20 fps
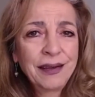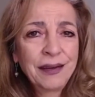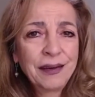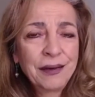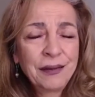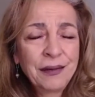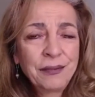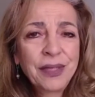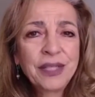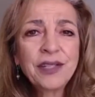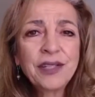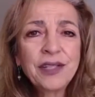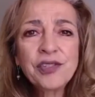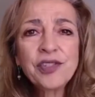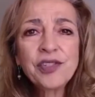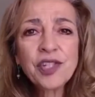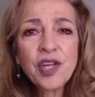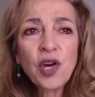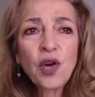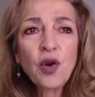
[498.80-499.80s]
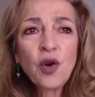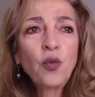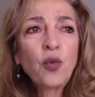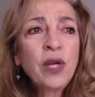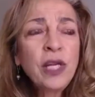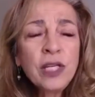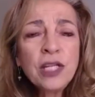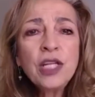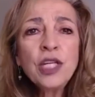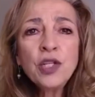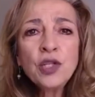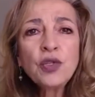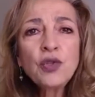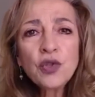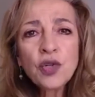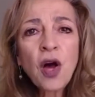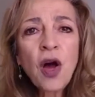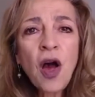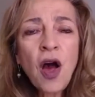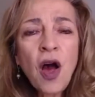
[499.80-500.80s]
because we need to
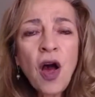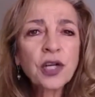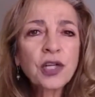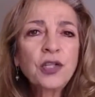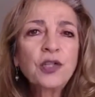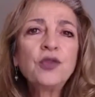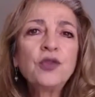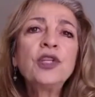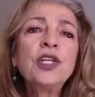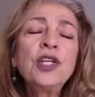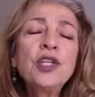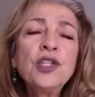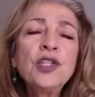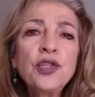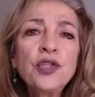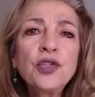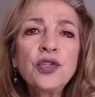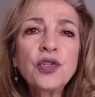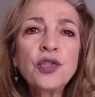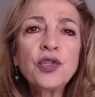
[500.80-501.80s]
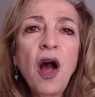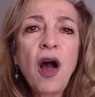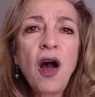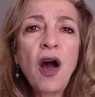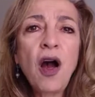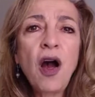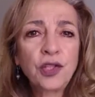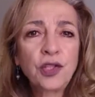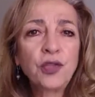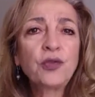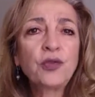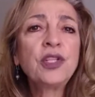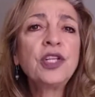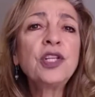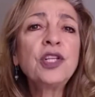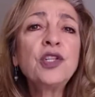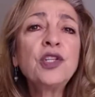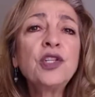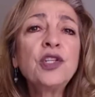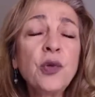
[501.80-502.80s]
talk you need to talk you need
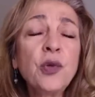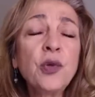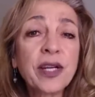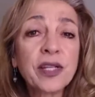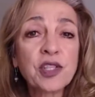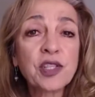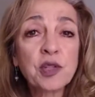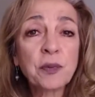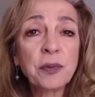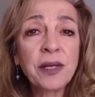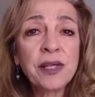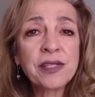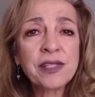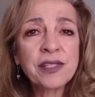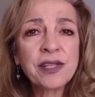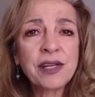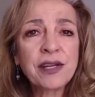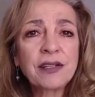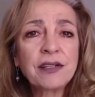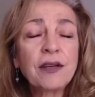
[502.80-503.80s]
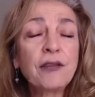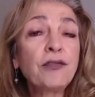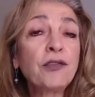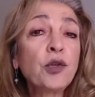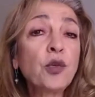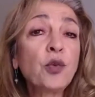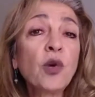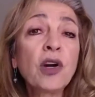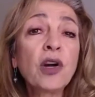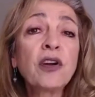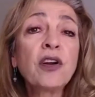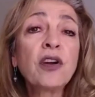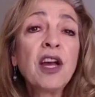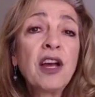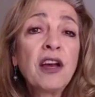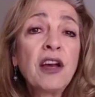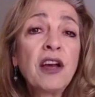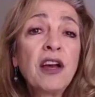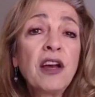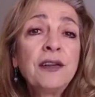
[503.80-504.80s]
to express it if you were
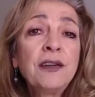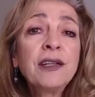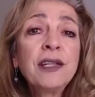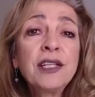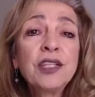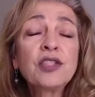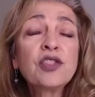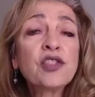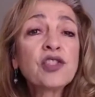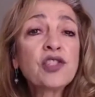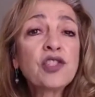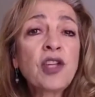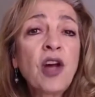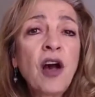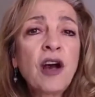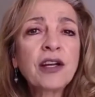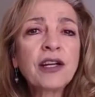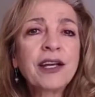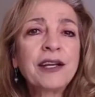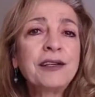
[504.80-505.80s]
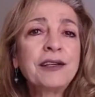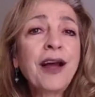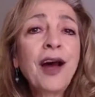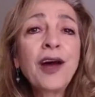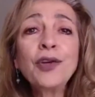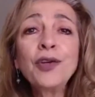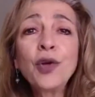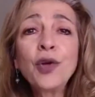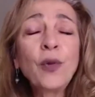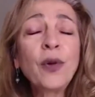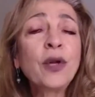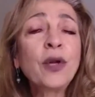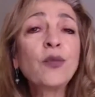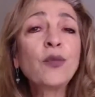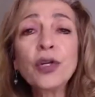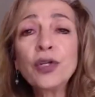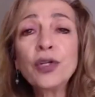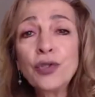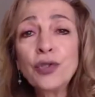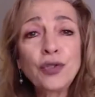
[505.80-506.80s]
feeling stuck and not knowing what
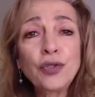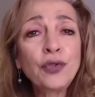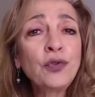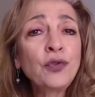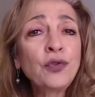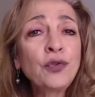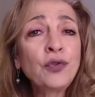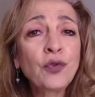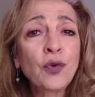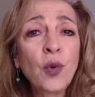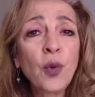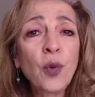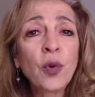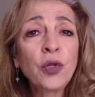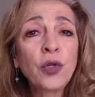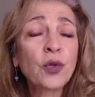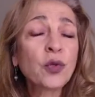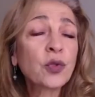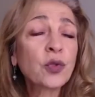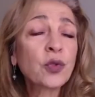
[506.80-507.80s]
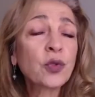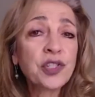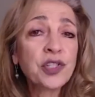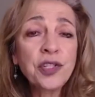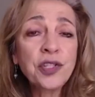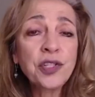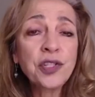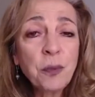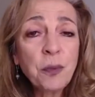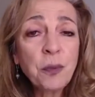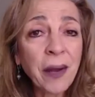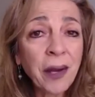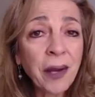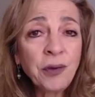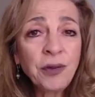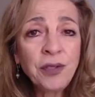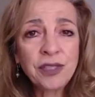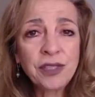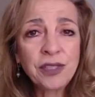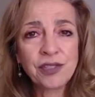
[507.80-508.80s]
to do for your senior
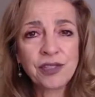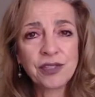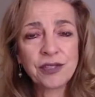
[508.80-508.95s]
parents